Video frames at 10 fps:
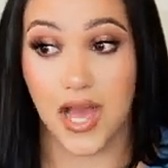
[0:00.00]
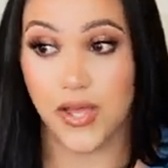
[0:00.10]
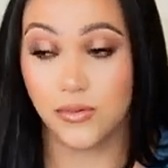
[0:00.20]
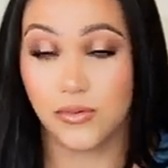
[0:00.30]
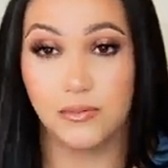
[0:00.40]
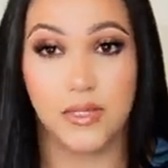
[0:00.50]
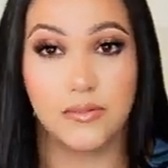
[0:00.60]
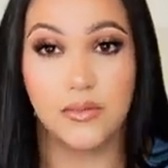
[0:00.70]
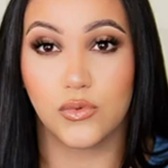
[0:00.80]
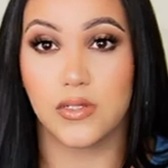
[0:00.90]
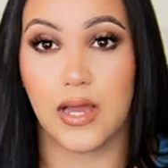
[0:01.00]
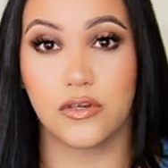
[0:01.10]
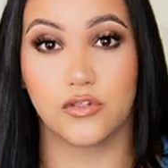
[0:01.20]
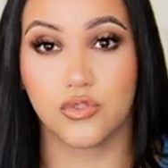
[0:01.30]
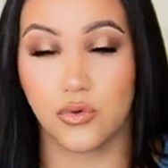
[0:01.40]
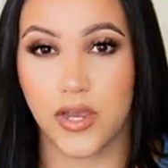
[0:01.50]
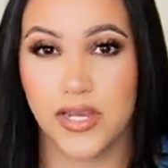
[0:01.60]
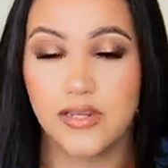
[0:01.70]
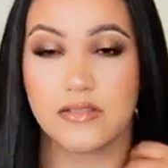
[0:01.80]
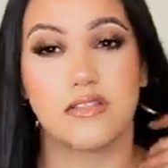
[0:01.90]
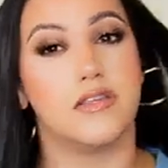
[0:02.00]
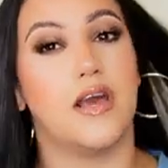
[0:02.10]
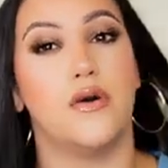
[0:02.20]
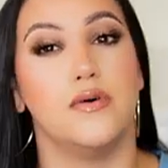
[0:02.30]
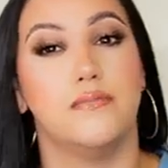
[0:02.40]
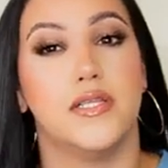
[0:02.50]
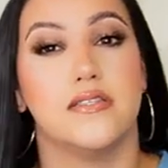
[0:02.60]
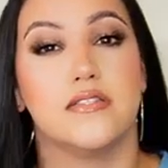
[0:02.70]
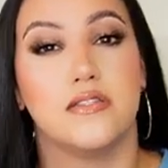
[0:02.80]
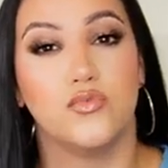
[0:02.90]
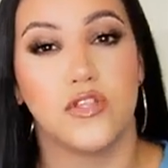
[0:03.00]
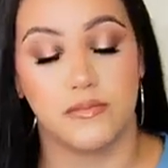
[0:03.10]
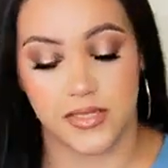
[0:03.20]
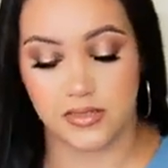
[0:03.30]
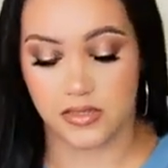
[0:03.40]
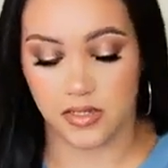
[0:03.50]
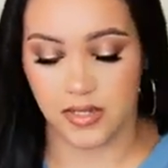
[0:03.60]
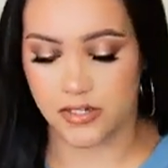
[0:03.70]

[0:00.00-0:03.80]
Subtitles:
I don't know, maybe I could try it and see how it blends in with my skin.